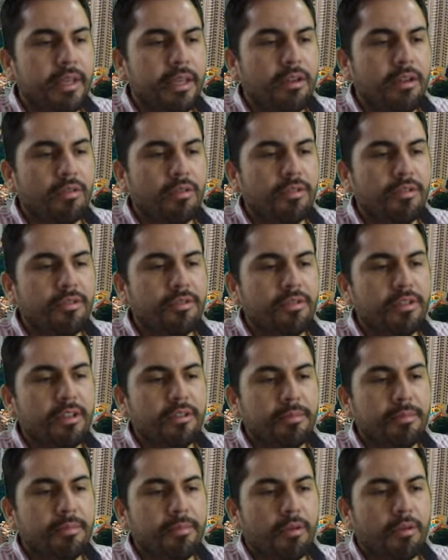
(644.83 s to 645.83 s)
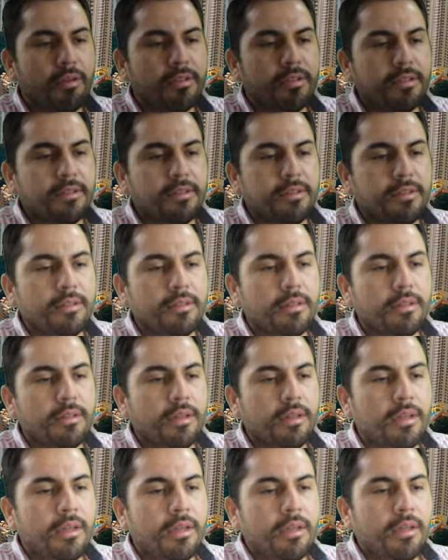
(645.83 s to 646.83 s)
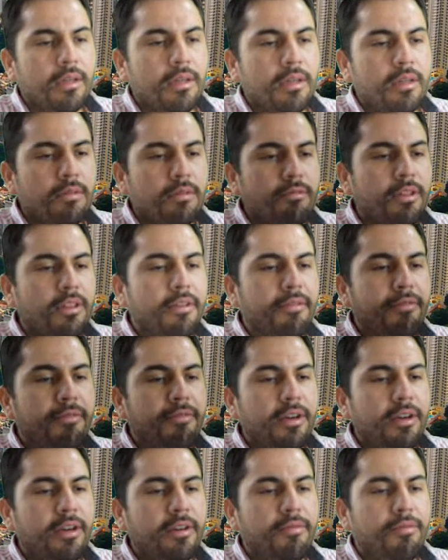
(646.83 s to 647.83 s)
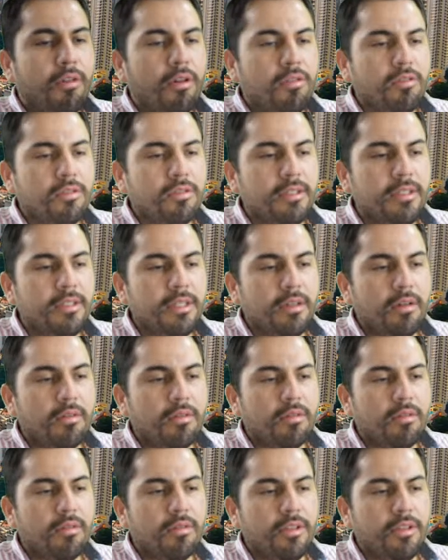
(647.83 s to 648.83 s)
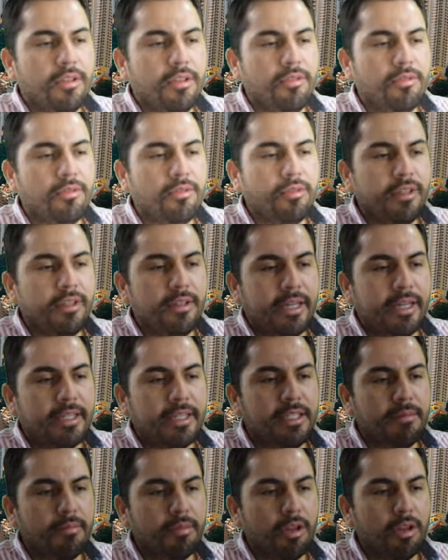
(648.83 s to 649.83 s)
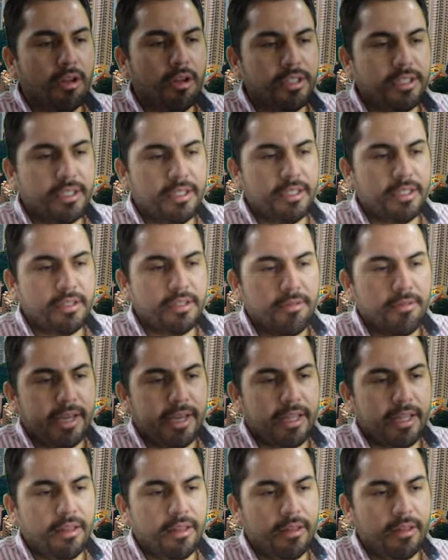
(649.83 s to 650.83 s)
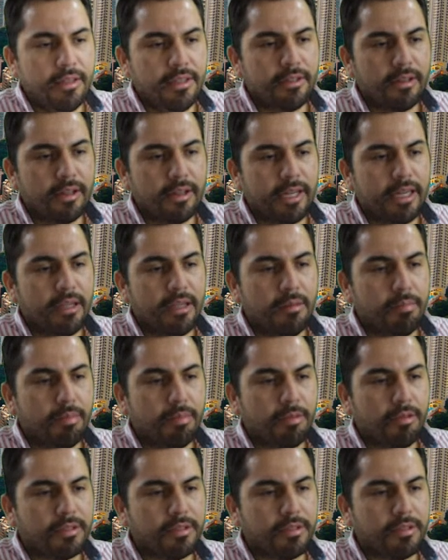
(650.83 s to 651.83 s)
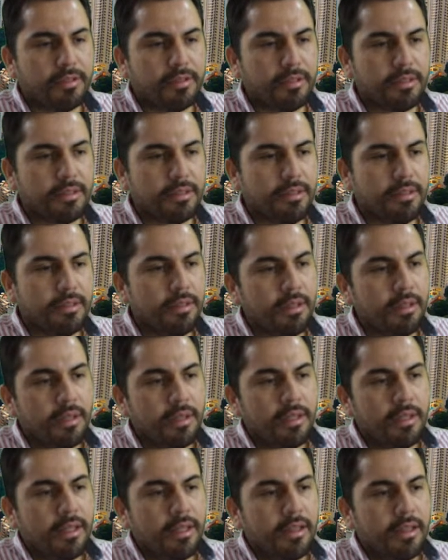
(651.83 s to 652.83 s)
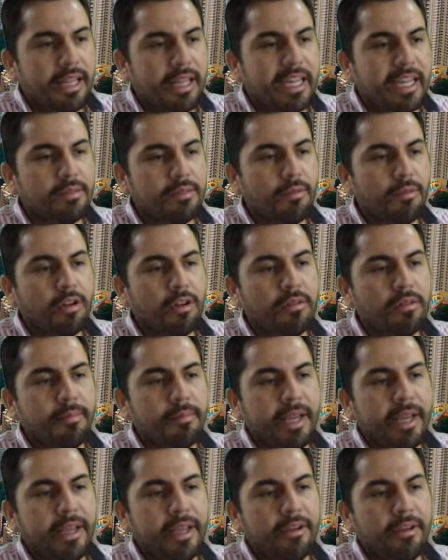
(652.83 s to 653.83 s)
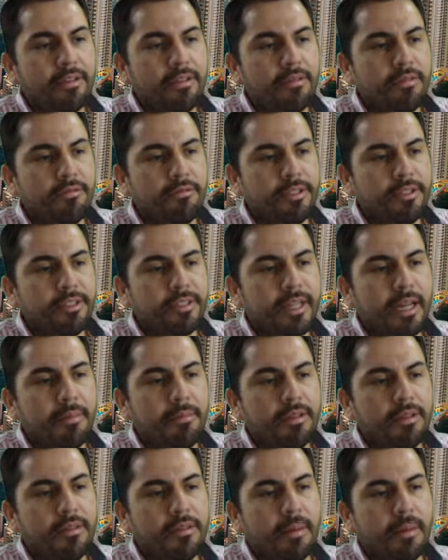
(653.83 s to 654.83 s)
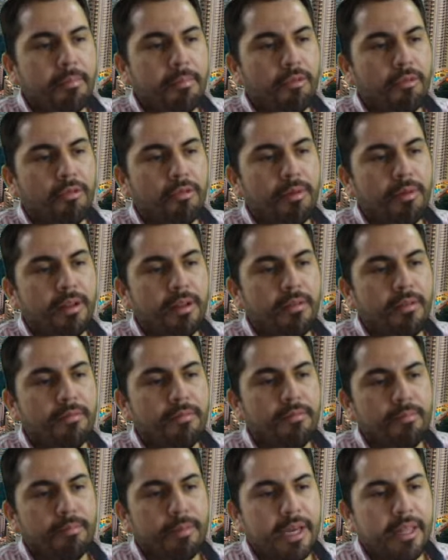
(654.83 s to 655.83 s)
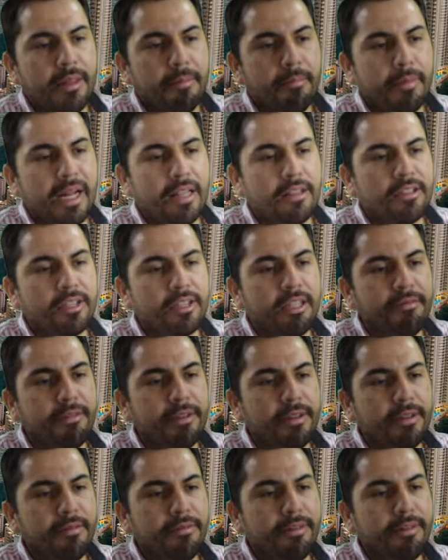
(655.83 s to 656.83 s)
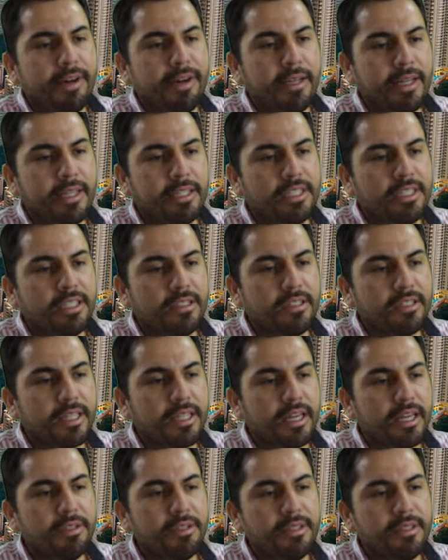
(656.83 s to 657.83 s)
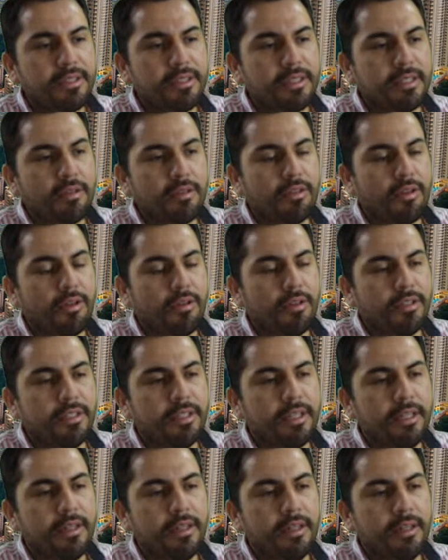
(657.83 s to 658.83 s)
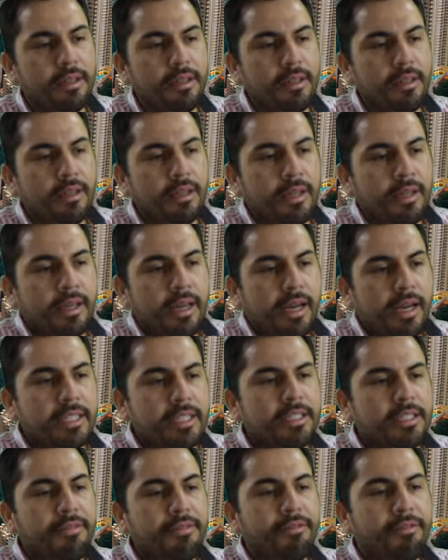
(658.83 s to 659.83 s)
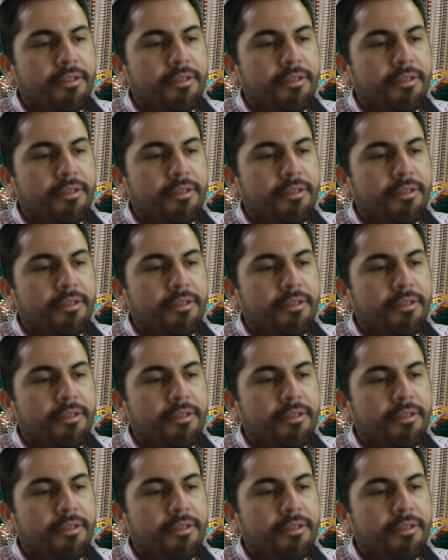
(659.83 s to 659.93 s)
conduct their processes, with the firm focusing on utilizing blockchain to aid in the legal processes. Last month, Bayot received approval by the Malta Financial Services Authority as the